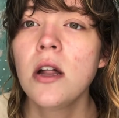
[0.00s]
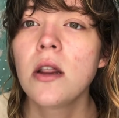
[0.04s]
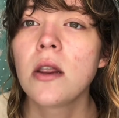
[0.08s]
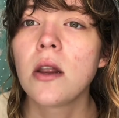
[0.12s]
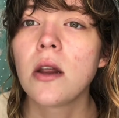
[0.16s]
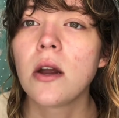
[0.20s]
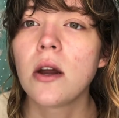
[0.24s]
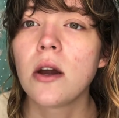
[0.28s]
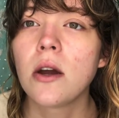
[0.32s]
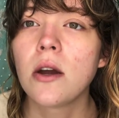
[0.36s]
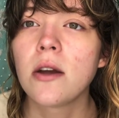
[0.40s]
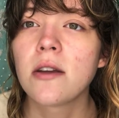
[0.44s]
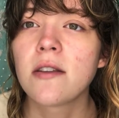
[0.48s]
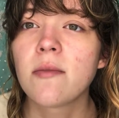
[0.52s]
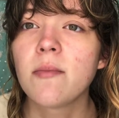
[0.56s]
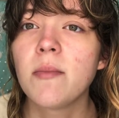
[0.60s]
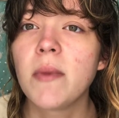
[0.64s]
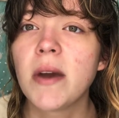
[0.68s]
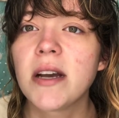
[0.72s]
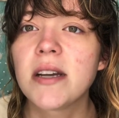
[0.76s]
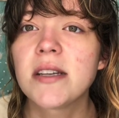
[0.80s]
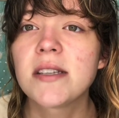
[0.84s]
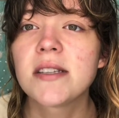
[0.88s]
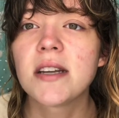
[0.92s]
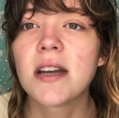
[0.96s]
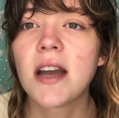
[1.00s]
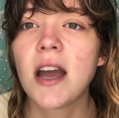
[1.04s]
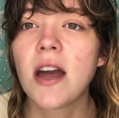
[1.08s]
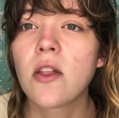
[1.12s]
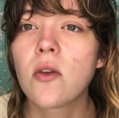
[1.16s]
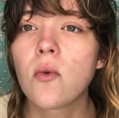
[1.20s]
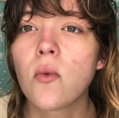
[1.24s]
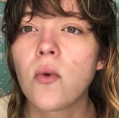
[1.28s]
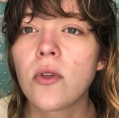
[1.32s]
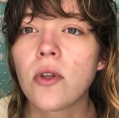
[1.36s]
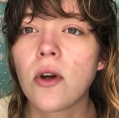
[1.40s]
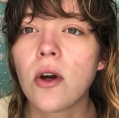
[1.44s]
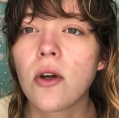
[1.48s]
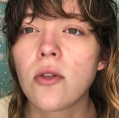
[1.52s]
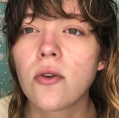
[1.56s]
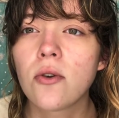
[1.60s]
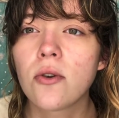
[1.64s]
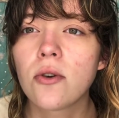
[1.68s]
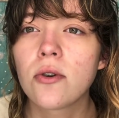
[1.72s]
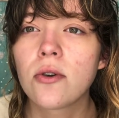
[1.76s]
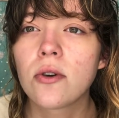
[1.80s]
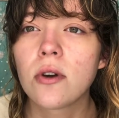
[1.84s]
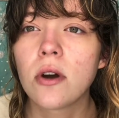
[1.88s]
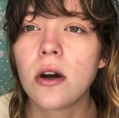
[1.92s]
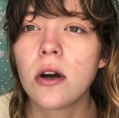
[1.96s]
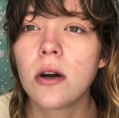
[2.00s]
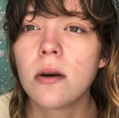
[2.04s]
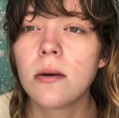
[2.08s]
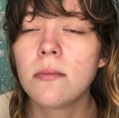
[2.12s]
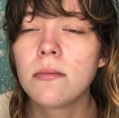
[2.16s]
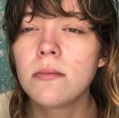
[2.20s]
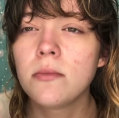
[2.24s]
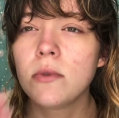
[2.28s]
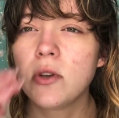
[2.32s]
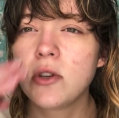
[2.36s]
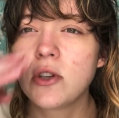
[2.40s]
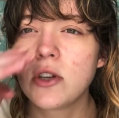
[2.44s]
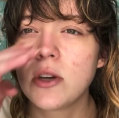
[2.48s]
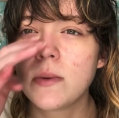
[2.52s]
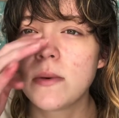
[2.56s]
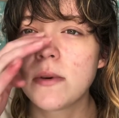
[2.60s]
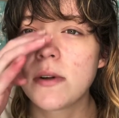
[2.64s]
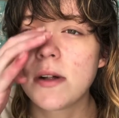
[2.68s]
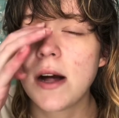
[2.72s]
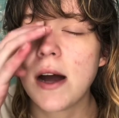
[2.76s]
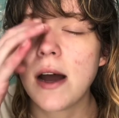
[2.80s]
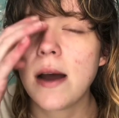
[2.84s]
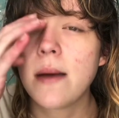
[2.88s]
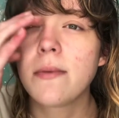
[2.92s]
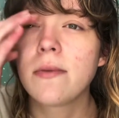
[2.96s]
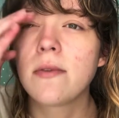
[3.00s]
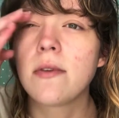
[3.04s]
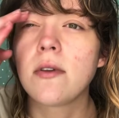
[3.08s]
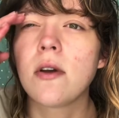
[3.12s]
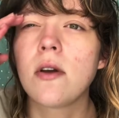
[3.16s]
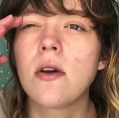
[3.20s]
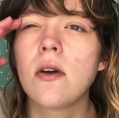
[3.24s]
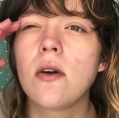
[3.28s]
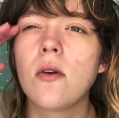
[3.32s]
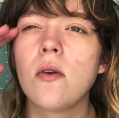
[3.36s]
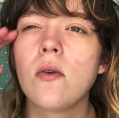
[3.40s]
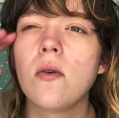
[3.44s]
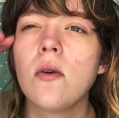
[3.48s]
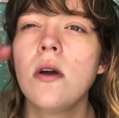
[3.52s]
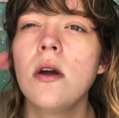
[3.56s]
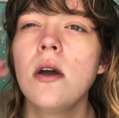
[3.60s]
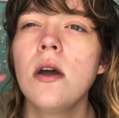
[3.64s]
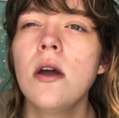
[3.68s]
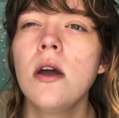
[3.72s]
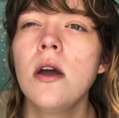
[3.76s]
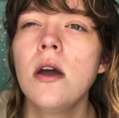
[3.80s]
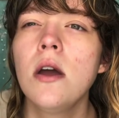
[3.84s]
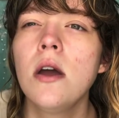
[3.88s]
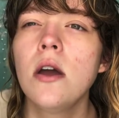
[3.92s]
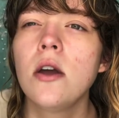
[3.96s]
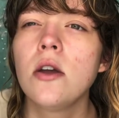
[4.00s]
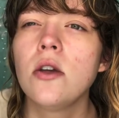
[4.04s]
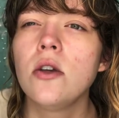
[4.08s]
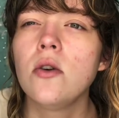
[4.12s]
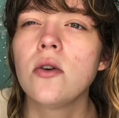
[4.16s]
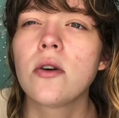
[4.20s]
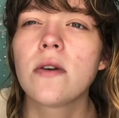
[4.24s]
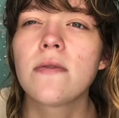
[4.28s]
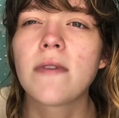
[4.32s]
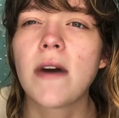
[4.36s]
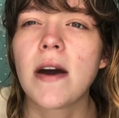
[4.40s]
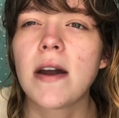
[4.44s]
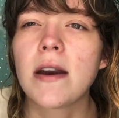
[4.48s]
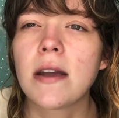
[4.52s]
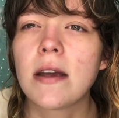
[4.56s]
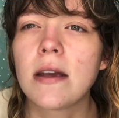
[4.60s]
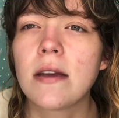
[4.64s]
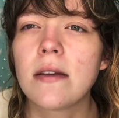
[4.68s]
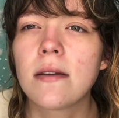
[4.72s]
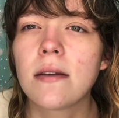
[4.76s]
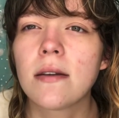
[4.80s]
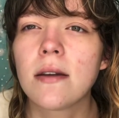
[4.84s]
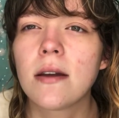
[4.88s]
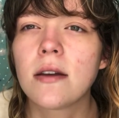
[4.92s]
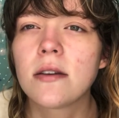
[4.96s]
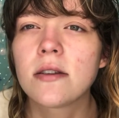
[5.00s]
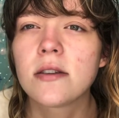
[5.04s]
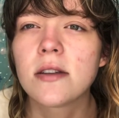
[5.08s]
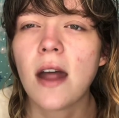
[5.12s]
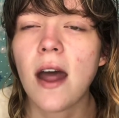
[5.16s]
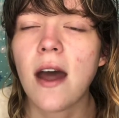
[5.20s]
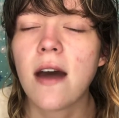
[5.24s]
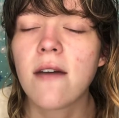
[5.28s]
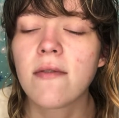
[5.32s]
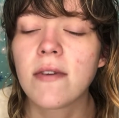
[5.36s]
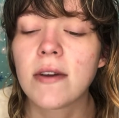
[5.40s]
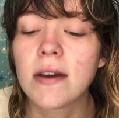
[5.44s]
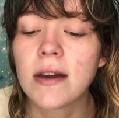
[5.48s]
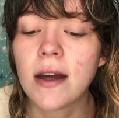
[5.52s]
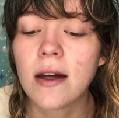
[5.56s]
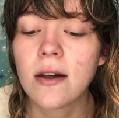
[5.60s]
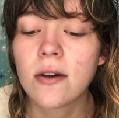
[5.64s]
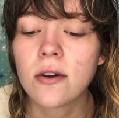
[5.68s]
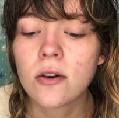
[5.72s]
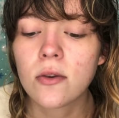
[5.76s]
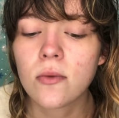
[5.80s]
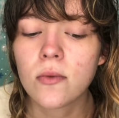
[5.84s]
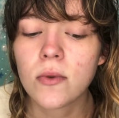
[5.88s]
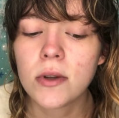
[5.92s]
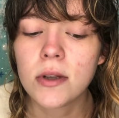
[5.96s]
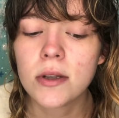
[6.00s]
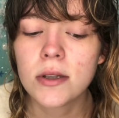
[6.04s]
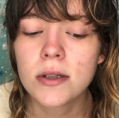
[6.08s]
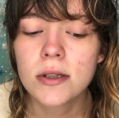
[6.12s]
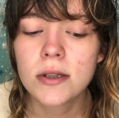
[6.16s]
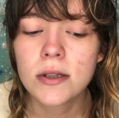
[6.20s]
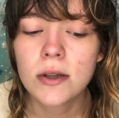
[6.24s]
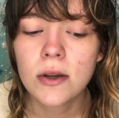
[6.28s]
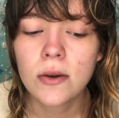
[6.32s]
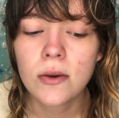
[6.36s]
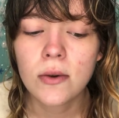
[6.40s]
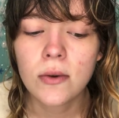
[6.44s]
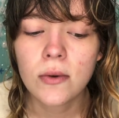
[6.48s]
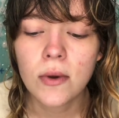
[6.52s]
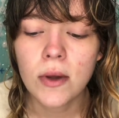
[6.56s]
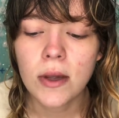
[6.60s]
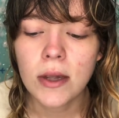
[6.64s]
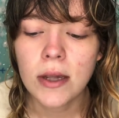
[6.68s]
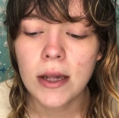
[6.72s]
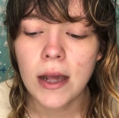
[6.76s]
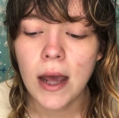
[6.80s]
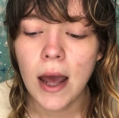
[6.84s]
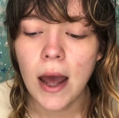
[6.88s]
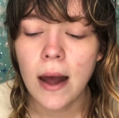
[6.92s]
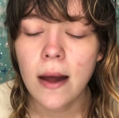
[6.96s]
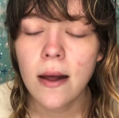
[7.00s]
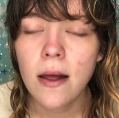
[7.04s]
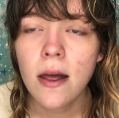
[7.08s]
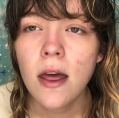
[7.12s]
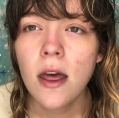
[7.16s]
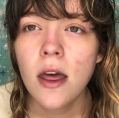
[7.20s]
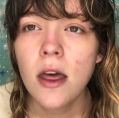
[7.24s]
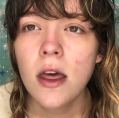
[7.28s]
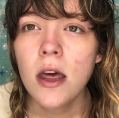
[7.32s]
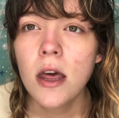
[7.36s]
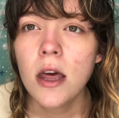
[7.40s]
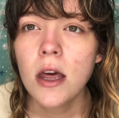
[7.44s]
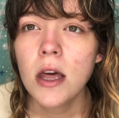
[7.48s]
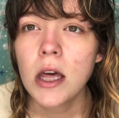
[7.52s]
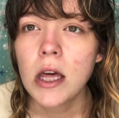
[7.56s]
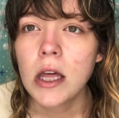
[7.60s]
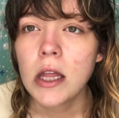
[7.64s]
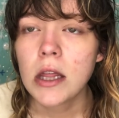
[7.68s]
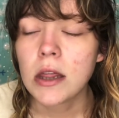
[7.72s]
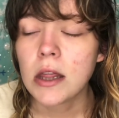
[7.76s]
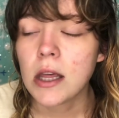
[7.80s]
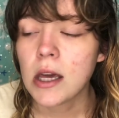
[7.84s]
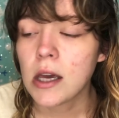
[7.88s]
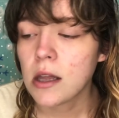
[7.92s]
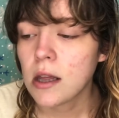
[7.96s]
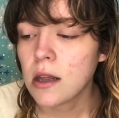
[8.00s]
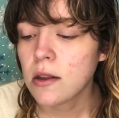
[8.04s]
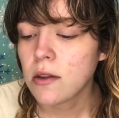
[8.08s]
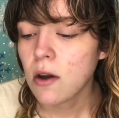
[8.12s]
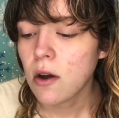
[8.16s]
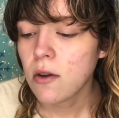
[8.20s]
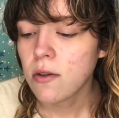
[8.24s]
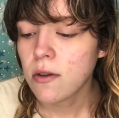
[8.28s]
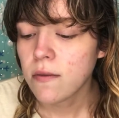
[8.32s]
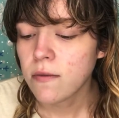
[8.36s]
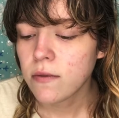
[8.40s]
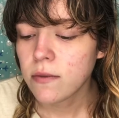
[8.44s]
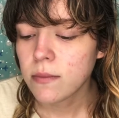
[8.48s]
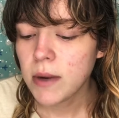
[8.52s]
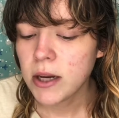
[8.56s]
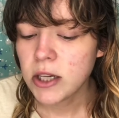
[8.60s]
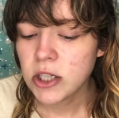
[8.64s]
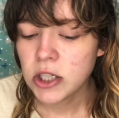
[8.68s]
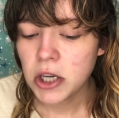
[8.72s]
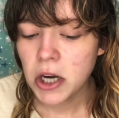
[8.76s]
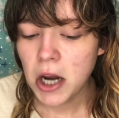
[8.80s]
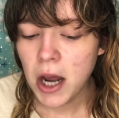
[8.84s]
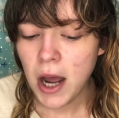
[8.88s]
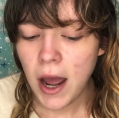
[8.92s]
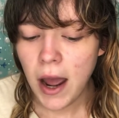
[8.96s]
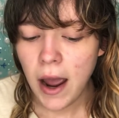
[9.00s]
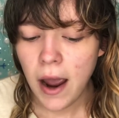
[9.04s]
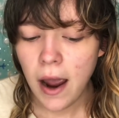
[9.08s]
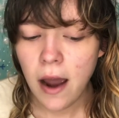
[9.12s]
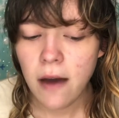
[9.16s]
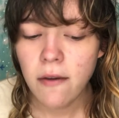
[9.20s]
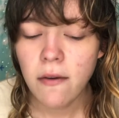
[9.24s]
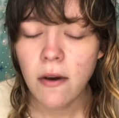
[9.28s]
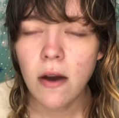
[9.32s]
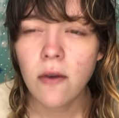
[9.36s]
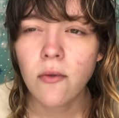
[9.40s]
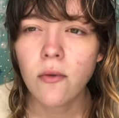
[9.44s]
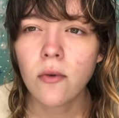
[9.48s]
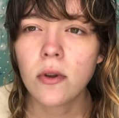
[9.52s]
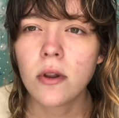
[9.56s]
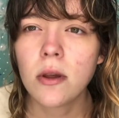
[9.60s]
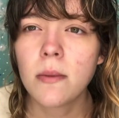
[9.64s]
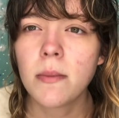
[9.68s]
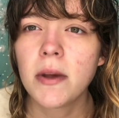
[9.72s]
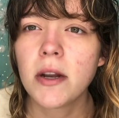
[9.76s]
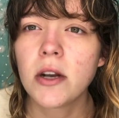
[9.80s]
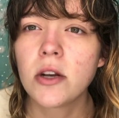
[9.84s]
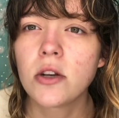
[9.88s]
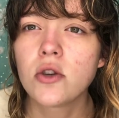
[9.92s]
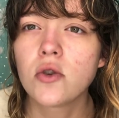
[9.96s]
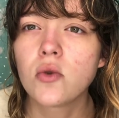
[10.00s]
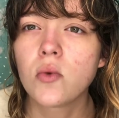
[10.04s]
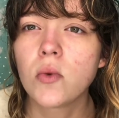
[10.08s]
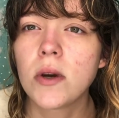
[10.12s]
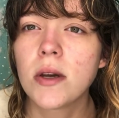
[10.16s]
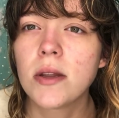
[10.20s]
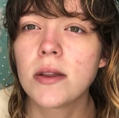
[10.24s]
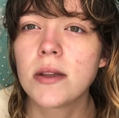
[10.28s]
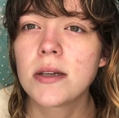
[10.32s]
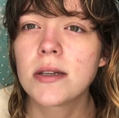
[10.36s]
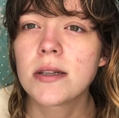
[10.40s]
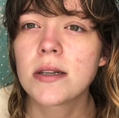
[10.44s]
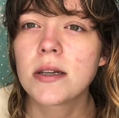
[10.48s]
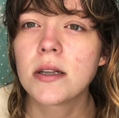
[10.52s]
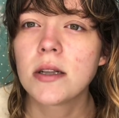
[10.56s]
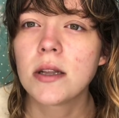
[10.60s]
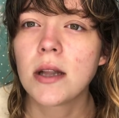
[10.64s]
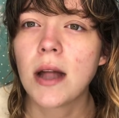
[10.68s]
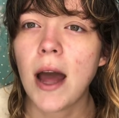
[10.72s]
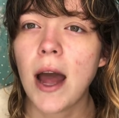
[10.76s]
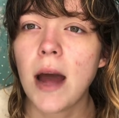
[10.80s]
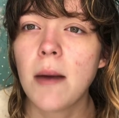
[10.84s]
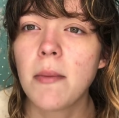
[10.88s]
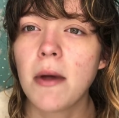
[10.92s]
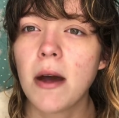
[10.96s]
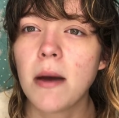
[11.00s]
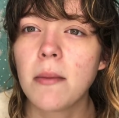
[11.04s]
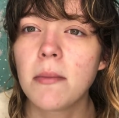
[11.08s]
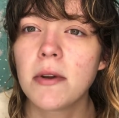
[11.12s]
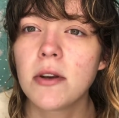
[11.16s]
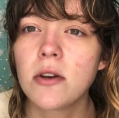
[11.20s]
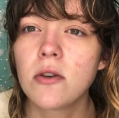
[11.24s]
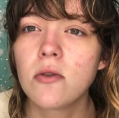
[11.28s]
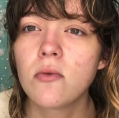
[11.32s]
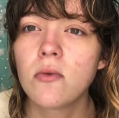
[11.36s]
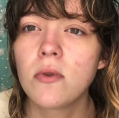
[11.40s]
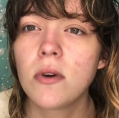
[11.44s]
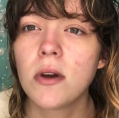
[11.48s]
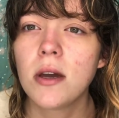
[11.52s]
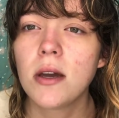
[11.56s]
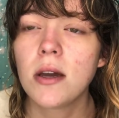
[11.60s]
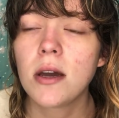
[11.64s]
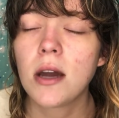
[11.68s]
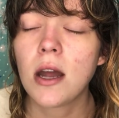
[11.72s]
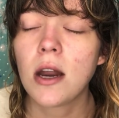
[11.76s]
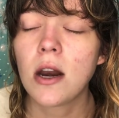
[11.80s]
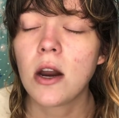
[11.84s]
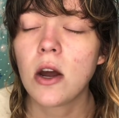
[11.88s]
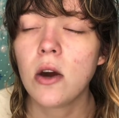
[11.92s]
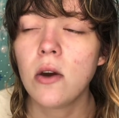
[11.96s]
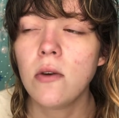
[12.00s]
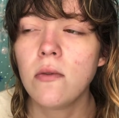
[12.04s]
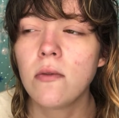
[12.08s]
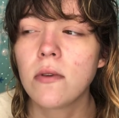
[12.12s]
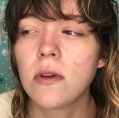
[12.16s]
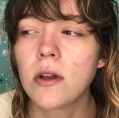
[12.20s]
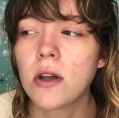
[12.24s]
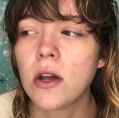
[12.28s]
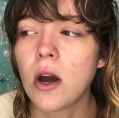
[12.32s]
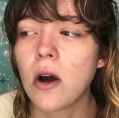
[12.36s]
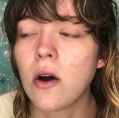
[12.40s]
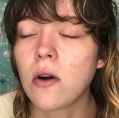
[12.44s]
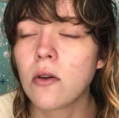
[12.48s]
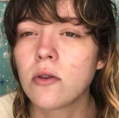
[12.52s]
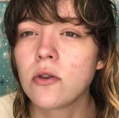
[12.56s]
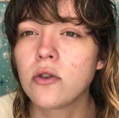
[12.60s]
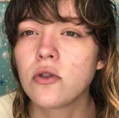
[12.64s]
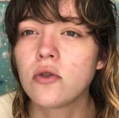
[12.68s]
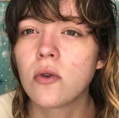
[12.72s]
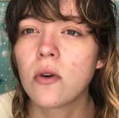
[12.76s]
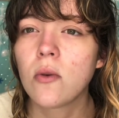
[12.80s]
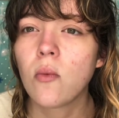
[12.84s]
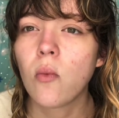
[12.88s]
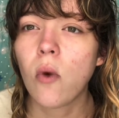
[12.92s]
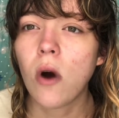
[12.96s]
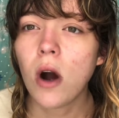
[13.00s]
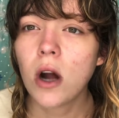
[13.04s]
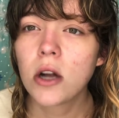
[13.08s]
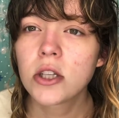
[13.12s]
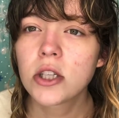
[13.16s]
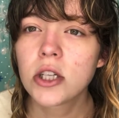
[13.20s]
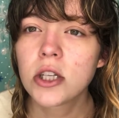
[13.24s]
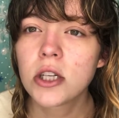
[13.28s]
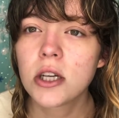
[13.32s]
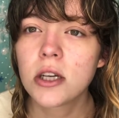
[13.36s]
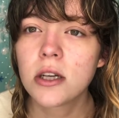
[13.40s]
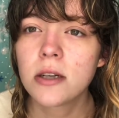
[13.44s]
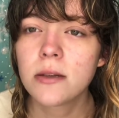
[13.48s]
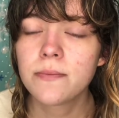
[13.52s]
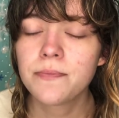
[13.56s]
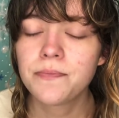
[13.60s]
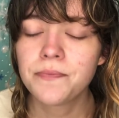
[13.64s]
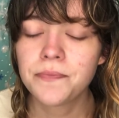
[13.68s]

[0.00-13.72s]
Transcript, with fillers: It's mixed together with other um, YouTube collabs, so you can find it easily. It's the advent calendar ones. So, yeah think that's all the information I have. I've really been enjoying this collab that I've been doing, and hopefully y'all enjoy watching it.